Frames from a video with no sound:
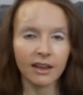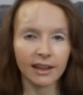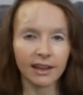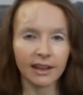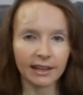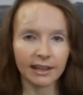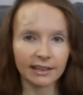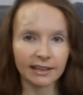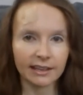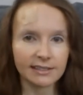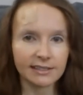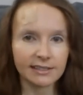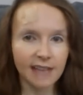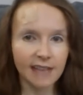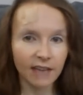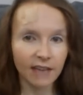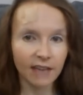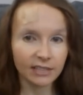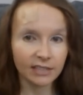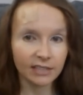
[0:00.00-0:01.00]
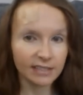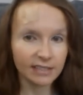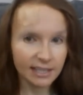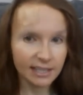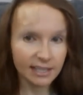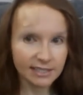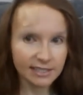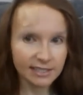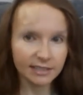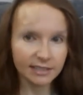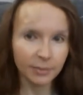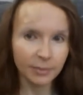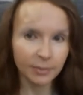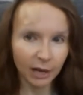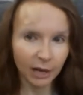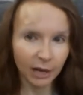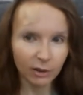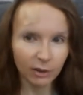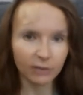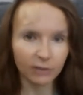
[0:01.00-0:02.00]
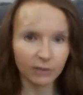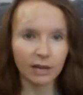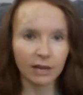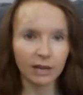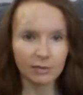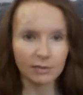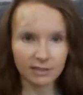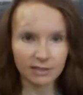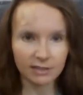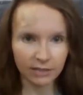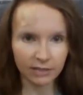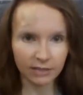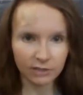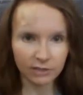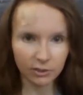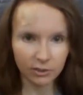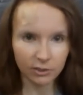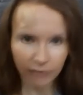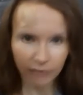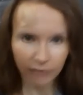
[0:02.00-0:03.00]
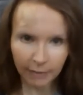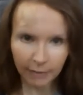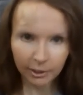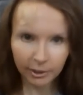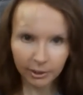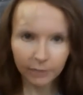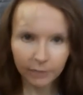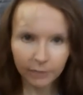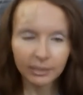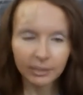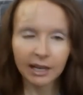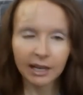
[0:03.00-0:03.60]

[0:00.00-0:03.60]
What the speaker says: and having tasted the powder that was left on the wrapper,